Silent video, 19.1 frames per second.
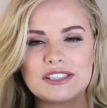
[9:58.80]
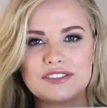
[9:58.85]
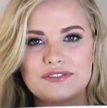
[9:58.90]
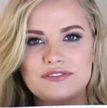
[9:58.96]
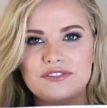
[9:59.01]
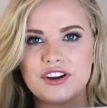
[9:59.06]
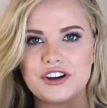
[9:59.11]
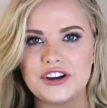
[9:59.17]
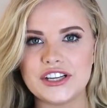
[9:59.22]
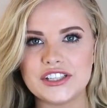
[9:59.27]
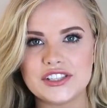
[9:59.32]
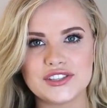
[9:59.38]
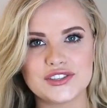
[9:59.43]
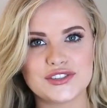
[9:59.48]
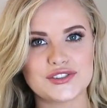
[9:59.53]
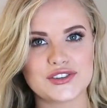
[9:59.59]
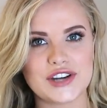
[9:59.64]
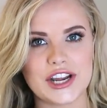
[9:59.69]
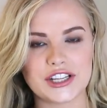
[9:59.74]
It's very
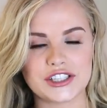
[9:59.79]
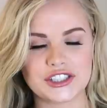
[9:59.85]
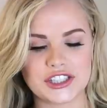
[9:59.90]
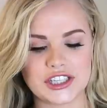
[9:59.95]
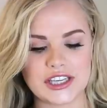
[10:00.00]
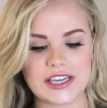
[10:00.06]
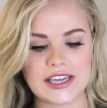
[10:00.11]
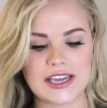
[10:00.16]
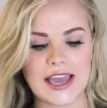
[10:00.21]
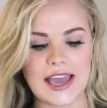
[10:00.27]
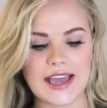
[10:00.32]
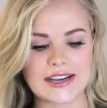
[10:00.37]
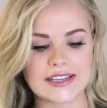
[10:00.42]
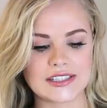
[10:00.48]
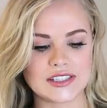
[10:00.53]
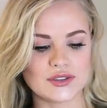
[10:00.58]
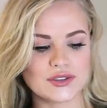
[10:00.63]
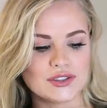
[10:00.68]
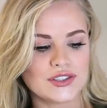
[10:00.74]
stretchy and
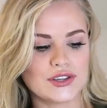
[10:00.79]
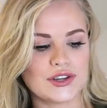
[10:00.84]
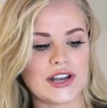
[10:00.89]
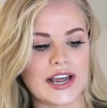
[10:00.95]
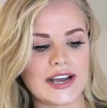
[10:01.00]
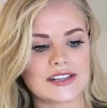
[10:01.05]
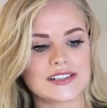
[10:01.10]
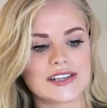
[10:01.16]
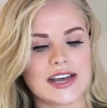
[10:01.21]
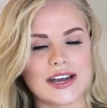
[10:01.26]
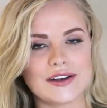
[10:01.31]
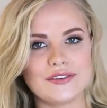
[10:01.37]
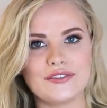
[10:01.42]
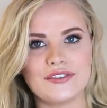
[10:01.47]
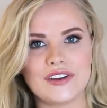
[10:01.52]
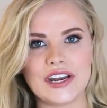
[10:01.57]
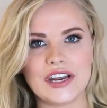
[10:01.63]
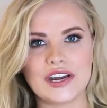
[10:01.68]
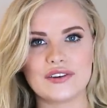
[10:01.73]
it's also like tight
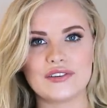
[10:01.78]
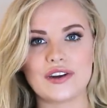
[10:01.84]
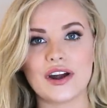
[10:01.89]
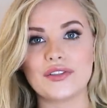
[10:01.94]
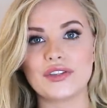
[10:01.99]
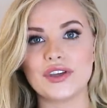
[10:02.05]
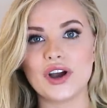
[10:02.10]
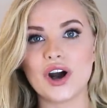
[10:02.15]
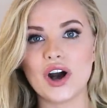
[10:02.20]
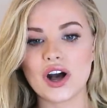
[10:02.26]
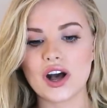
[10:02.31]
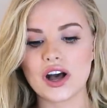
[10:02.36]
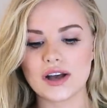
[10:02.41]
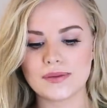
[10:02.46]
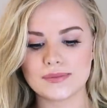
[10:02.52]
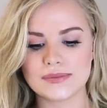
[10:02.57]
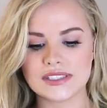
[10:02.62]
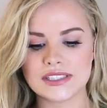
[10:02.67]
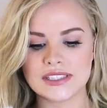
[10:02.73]
fitting around the
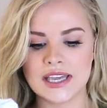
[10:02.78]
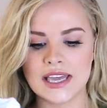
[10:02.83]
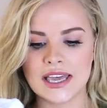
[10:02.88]
arms.